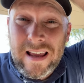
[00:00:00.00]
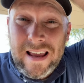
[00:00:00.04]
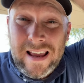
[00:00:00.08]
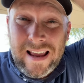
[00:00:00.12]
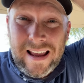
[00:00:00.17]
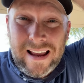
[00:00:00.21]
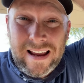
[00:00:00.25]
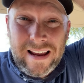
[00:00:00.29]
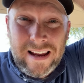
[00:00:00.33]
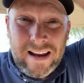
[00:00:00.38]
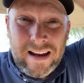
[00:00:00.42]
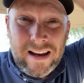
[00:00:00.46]

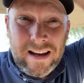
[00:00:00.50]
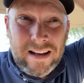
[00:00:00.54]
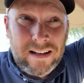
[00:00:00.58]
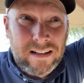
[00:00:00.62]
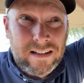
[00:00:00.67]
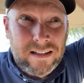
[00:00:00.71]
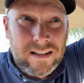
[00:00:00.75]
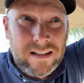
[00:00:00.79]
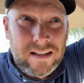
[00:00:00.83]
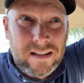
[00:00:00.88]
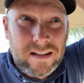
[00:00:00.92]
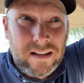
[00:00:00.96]

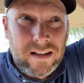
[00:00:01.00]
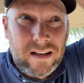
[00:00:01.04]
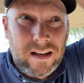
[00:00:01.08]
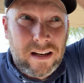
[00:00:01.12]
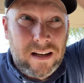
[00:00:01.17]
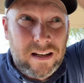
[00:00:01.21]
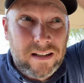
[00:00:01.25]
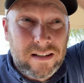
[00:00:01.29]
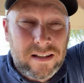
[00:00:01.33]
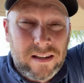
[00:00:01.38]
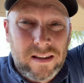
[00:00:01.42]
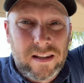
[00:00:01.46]
And
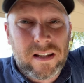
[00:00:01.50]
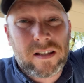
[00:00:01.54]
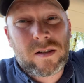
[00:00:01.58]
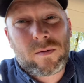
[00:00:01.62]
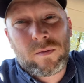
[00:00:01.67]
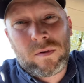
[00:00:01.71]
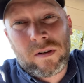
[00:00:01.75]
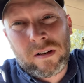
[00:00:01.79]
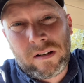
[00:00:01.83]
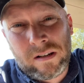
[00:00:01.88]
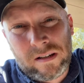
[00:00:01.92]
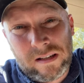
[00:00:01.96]
this
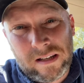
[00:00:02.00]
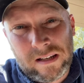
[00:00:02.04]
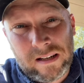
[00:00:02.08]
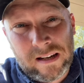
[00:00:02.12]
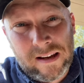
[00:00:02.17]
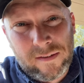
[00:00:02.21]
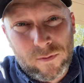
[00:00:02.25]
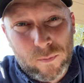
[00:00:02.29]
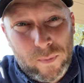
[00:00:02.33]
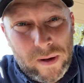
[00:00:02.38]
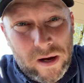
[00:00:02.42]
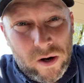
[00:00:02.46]
one didn't
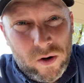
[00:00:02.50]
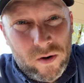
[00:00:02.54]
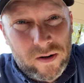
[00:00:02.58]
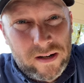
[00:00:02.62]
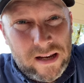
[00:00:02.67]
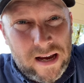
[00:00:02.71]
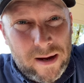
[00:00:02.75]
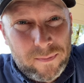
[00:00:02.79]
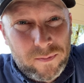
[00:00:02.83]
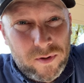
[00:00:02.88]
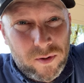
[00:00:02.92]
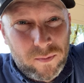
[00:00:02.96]
have a power
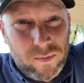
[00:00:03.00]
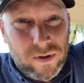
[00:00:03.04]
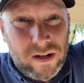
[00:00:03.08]
adapter,